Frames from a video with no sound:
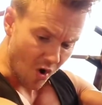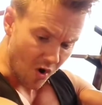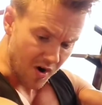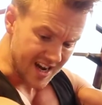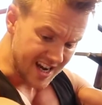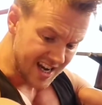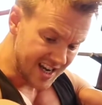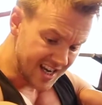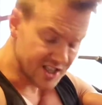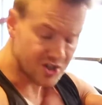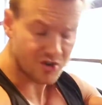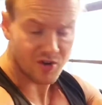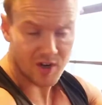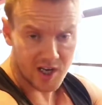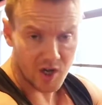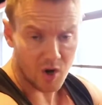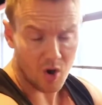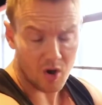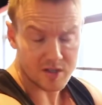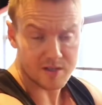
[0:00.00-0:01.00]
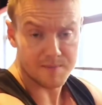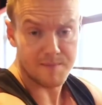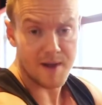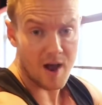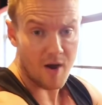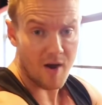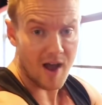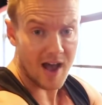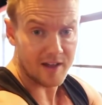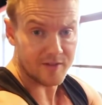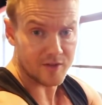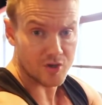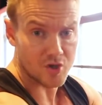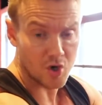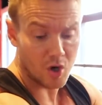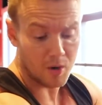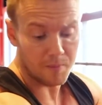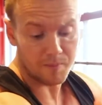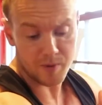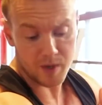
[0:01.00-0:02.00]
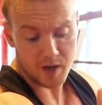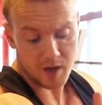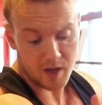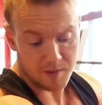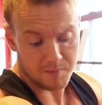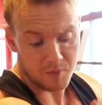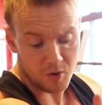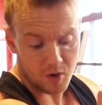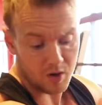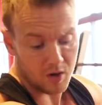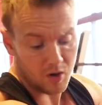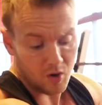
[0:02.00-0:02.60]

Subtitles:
literally lock them out at the top, but I'm not